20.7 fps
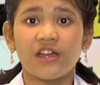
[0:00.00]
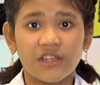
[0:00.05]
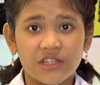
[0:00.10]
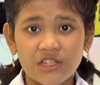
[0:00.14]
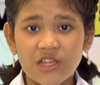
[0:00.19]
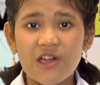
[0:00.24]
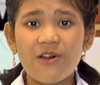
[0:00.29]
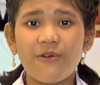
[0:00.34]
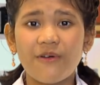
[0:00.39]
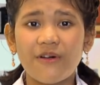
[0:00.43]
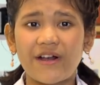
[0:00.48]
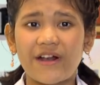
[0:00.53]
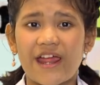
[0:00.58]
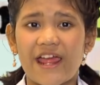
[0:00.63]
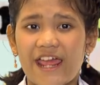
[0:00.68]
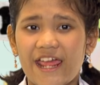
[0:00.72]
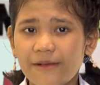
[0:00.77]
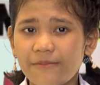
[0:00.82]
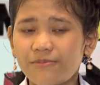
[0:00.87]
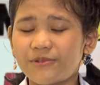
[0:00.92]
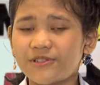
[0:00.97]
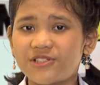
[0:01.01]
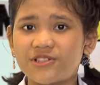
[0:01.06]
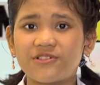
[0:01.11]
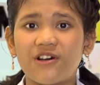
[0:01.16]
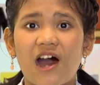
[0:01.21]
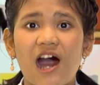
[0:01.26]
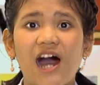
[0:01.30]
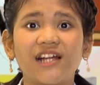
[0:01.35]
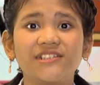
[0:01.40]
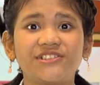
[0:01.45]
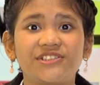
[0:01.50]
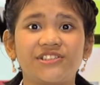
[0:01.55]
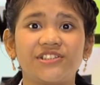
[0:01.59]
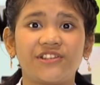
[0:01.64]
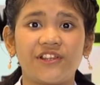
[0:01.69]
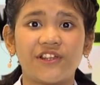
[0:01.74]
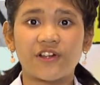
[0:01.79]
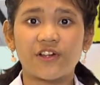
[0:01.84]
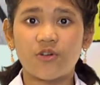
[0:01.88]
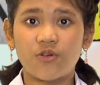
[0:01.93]
You were able to answer
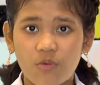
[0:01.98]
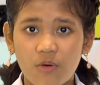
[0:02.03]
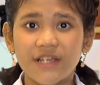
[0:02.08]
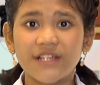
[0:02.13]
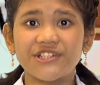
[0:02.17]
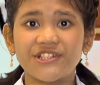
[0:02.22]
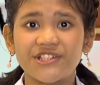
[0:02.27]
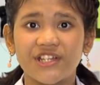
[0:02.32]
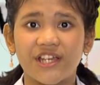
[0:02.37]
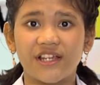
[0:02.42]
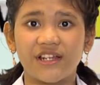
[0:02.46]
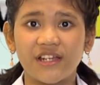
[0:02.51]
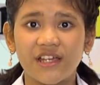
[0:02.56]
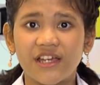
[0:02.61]
the question.